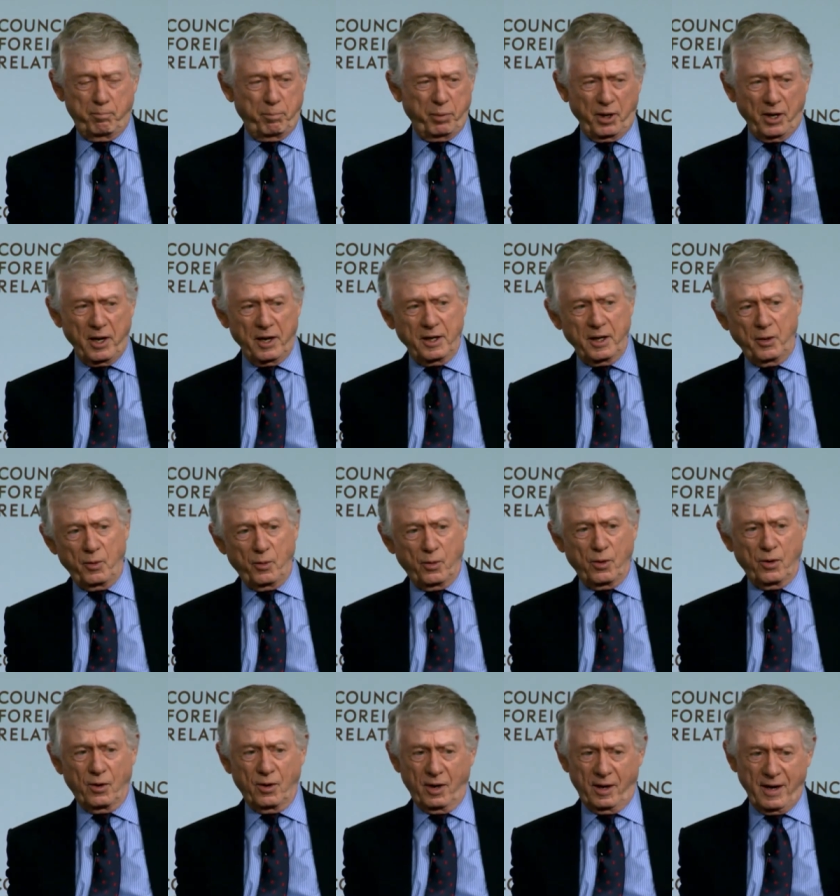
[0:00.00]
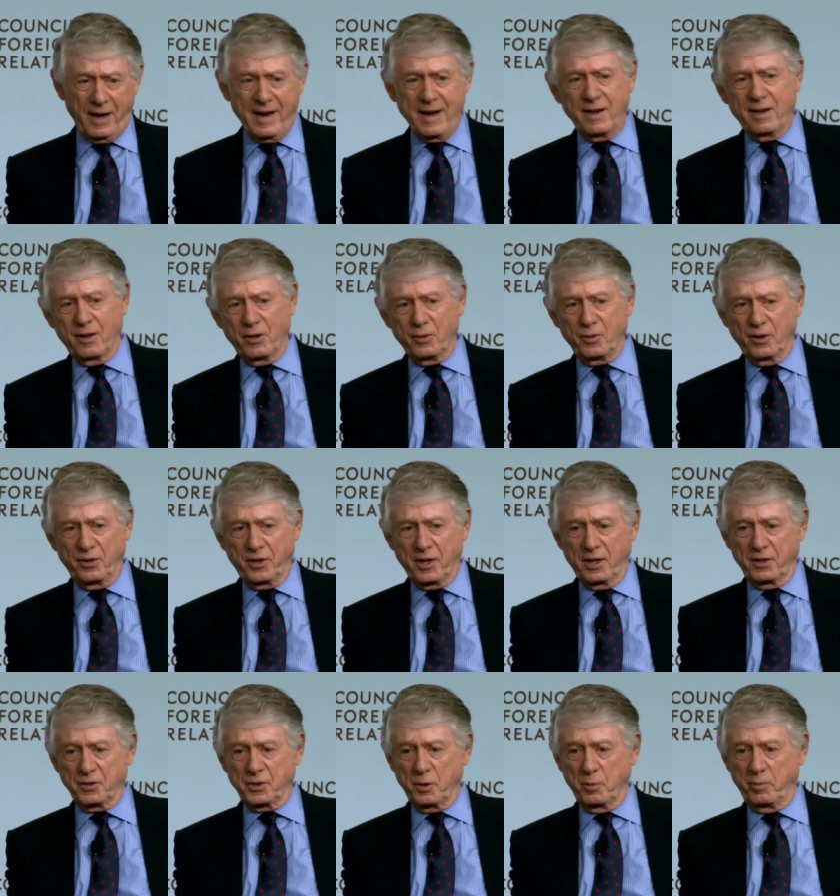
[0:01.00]
Bloody war,
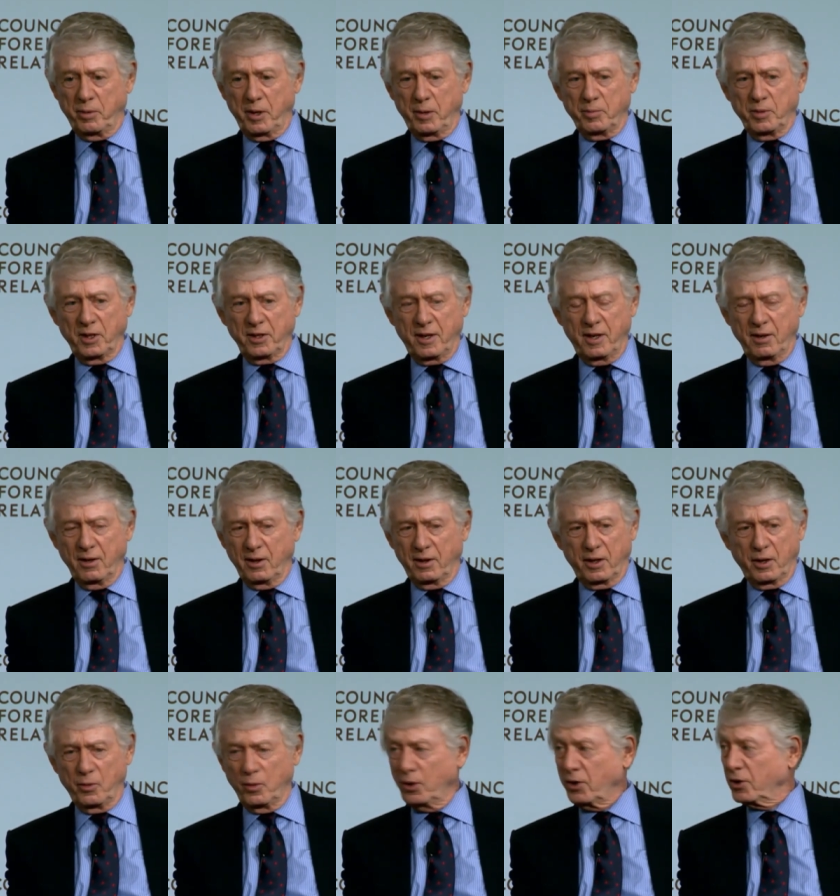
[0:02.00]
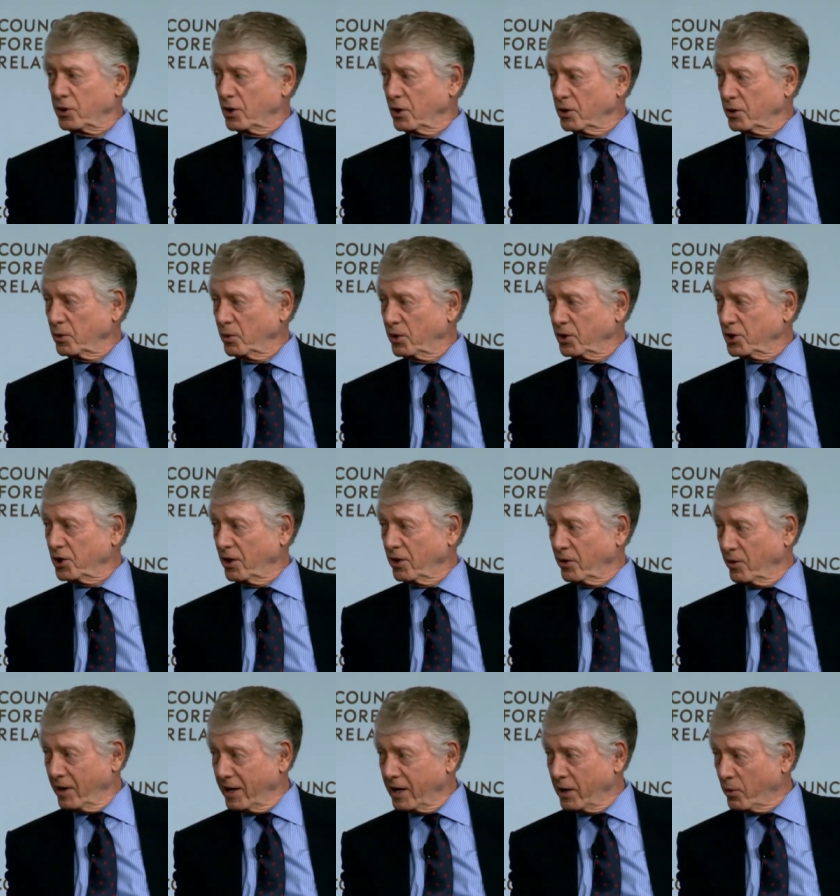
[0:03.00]
800,000 people killed. They wouldn't talk to each
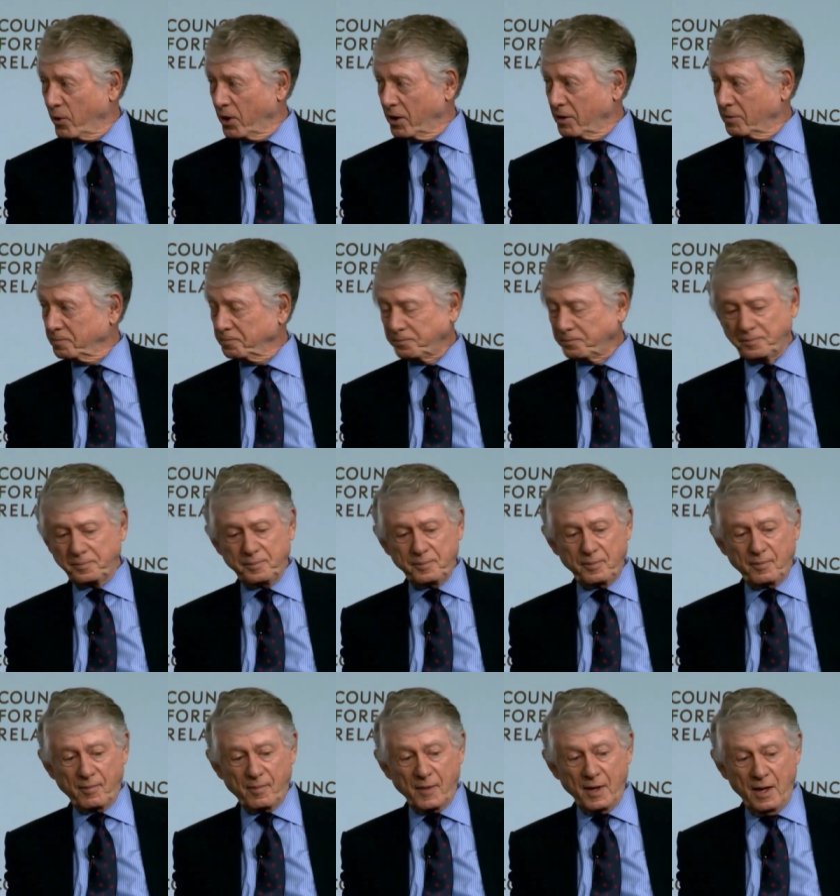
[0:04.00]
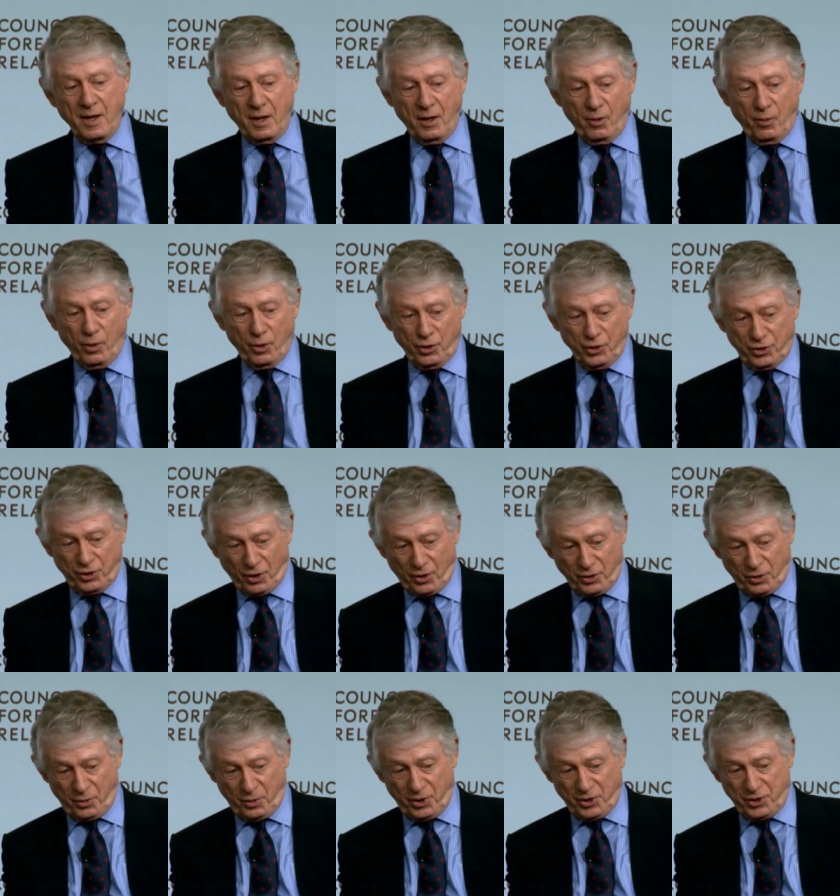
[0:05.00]
other anywhere. Wouldn't
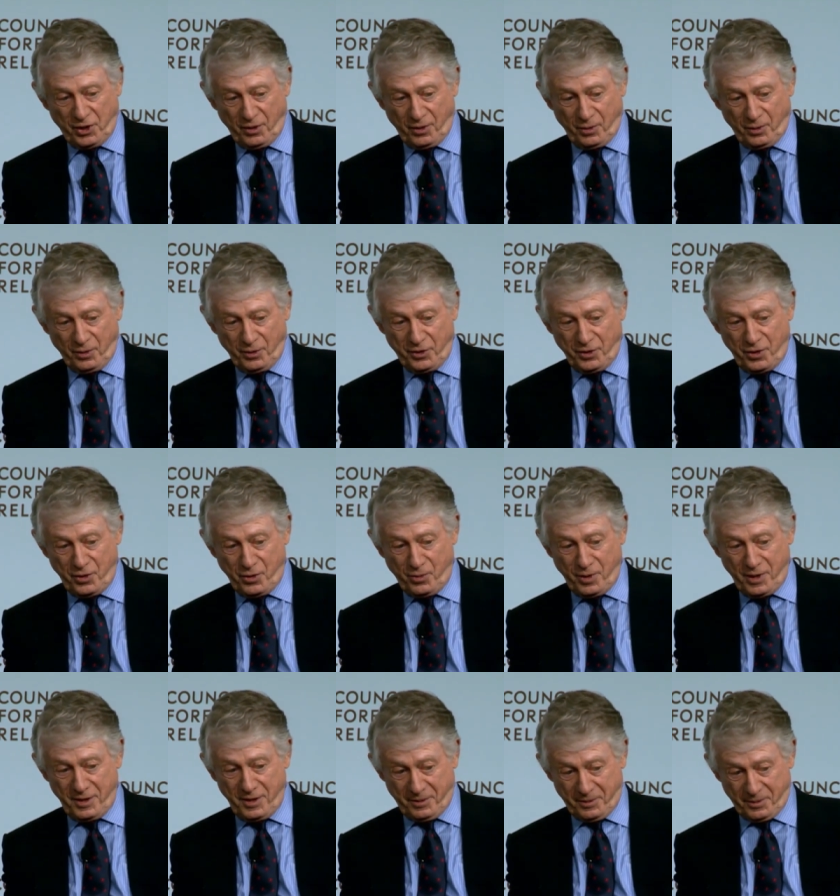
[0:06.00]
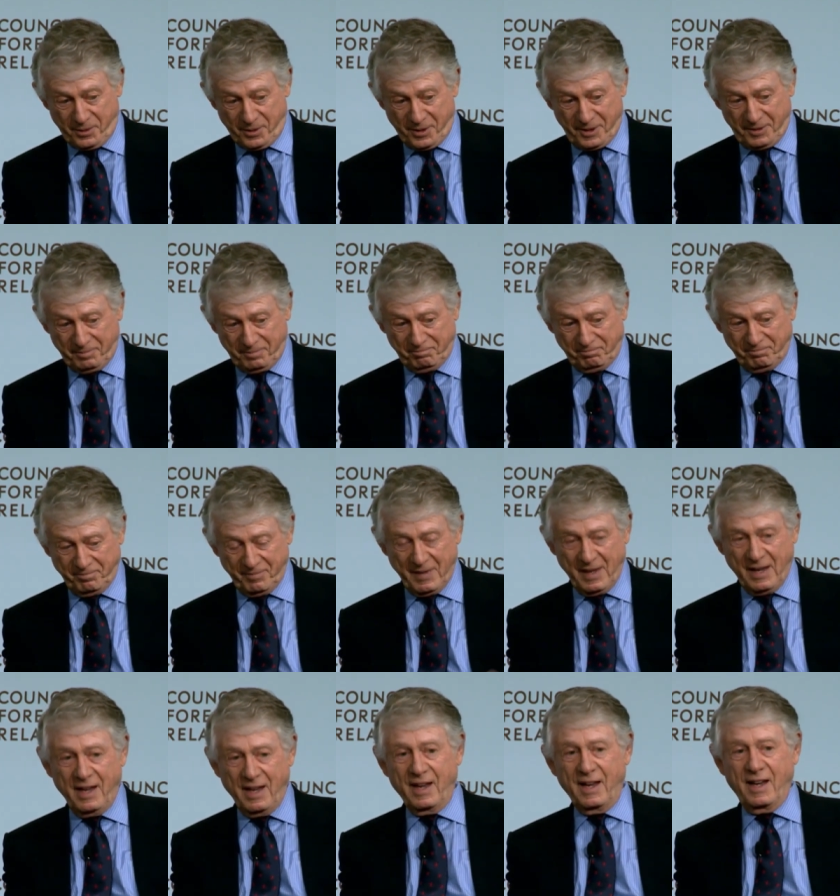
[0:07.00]
talk to each other at the UN, right?
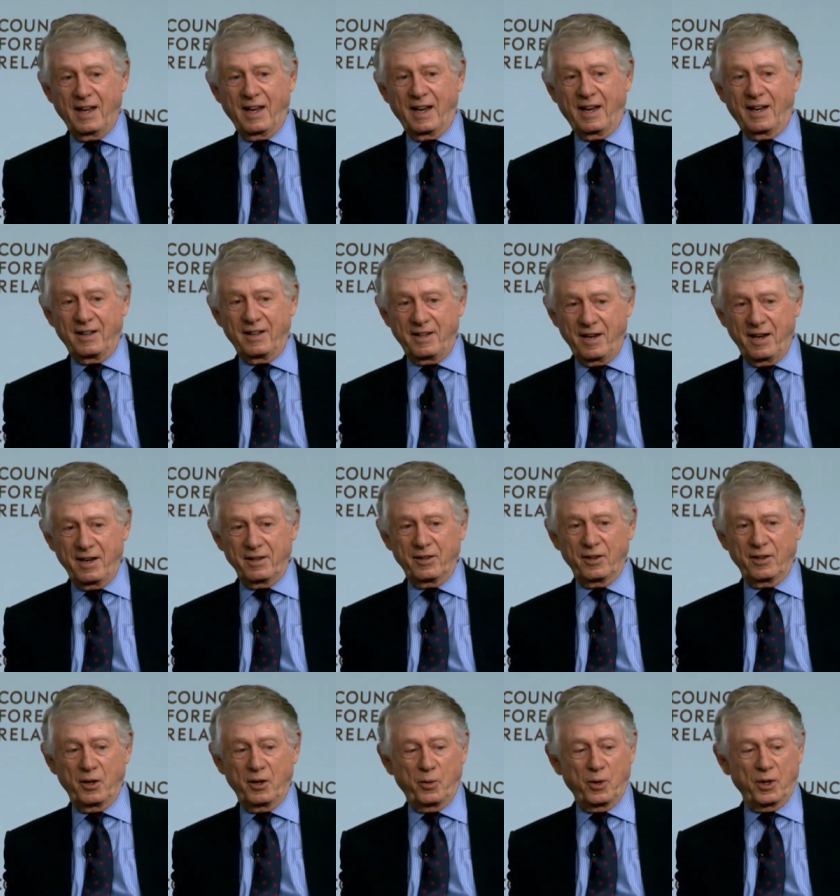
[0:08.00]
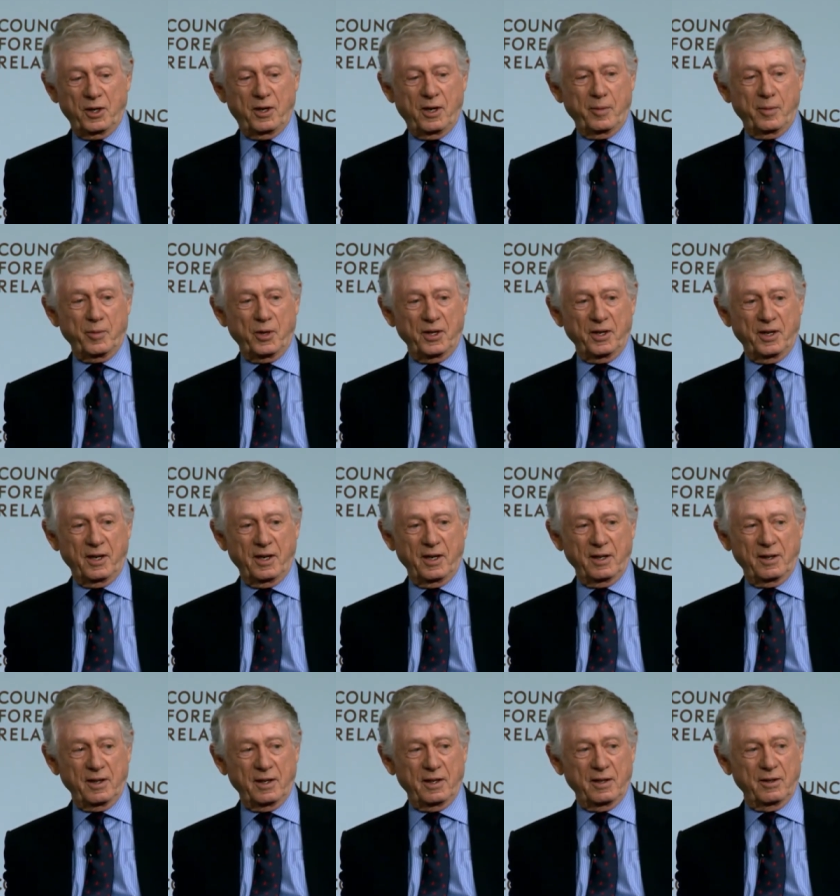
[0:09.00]
And yet they would come on
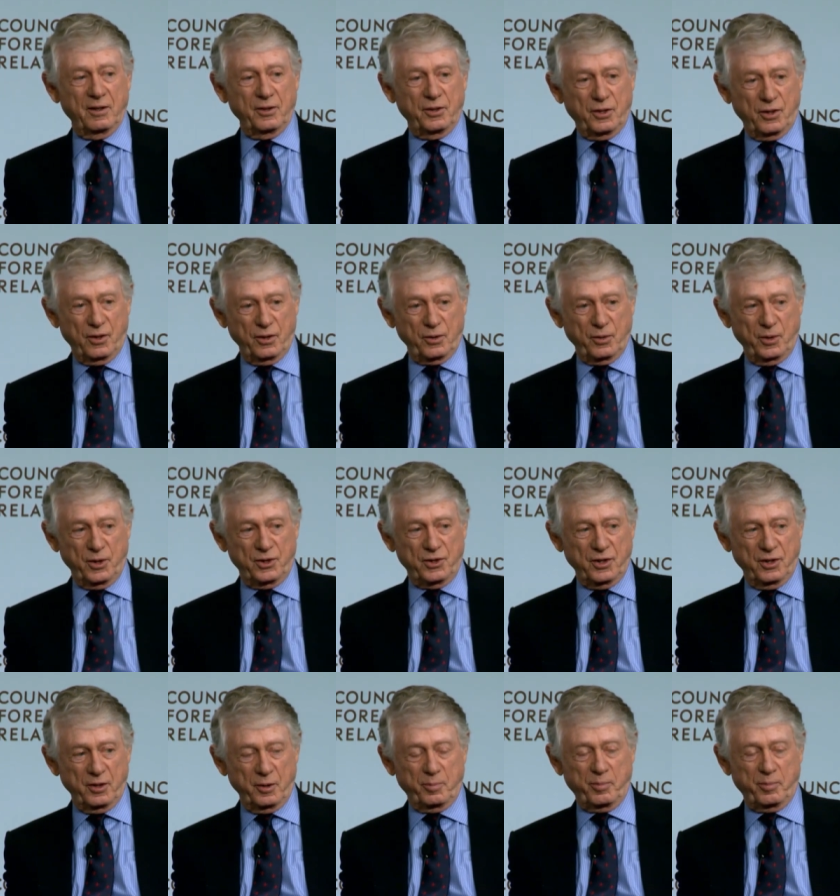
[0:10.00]
Nightline and talk to each other.